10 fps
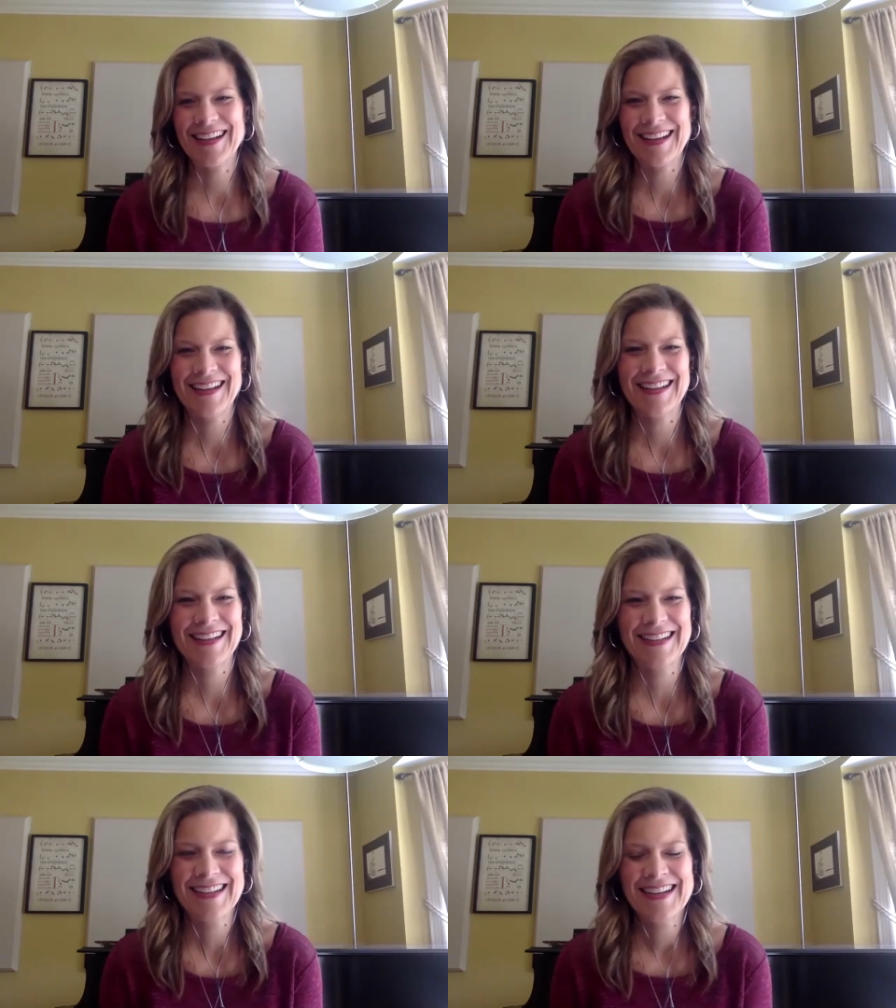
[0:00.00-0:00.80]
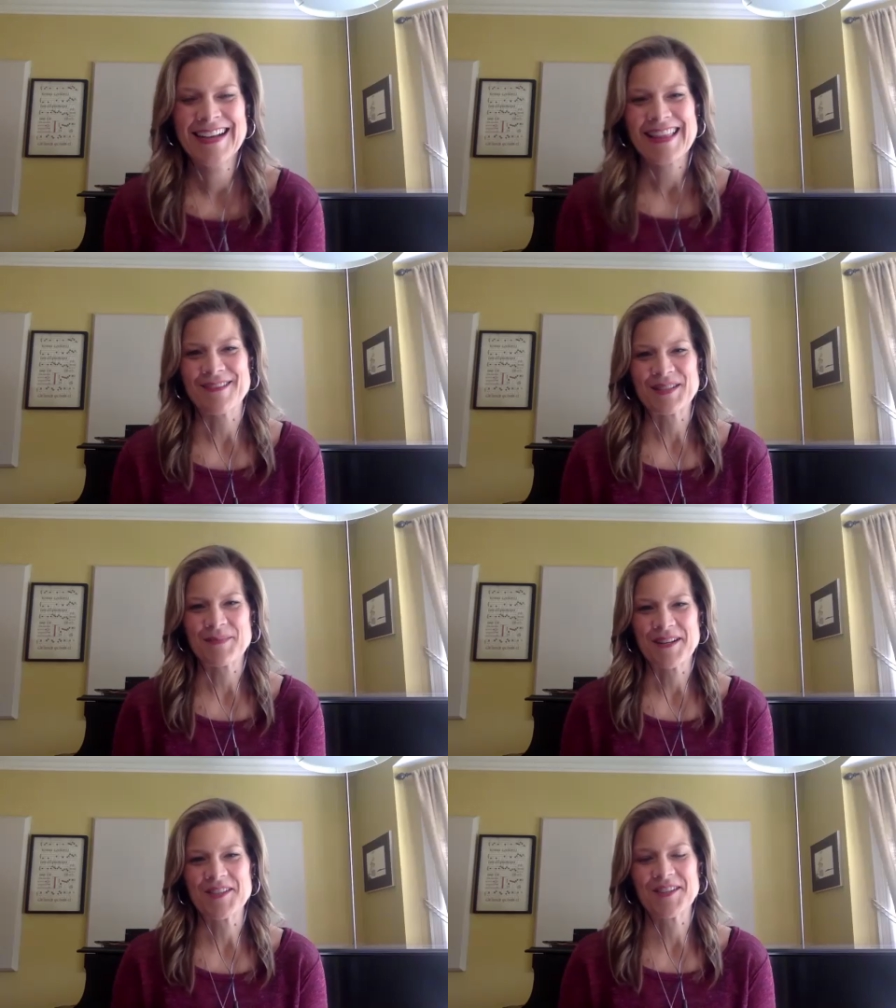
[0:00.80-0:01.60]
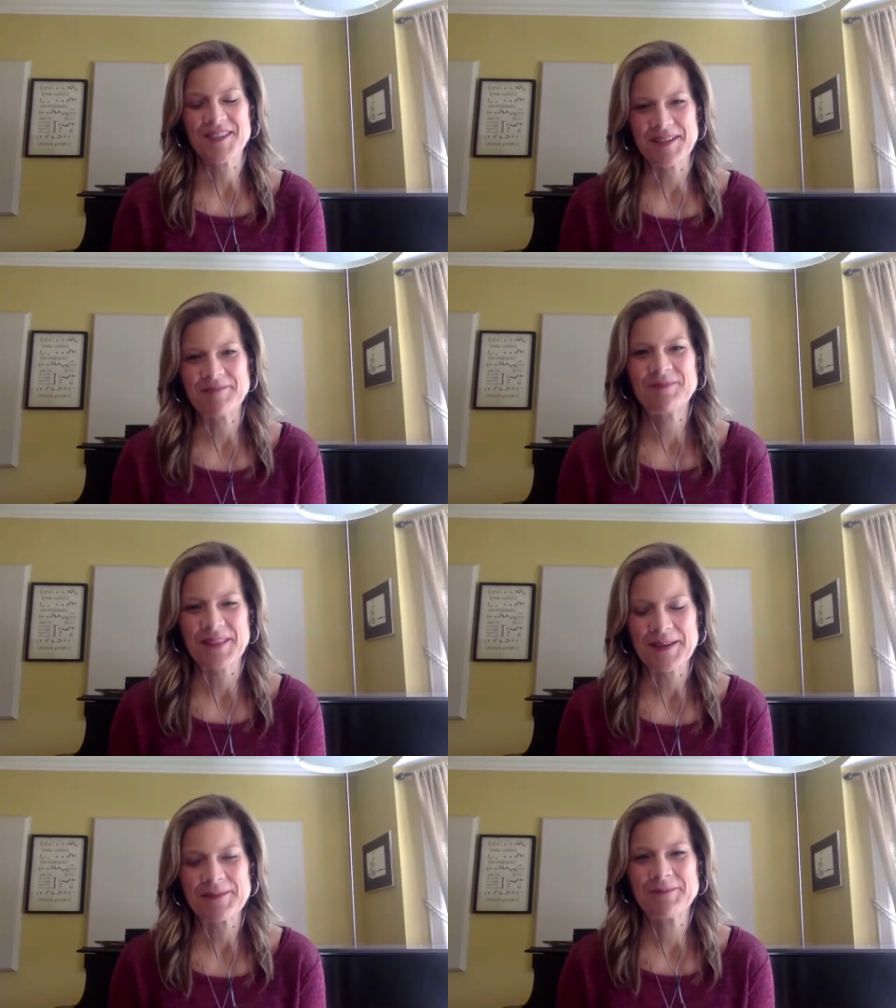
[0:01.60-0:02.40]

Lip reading: that was my journey. Yeah.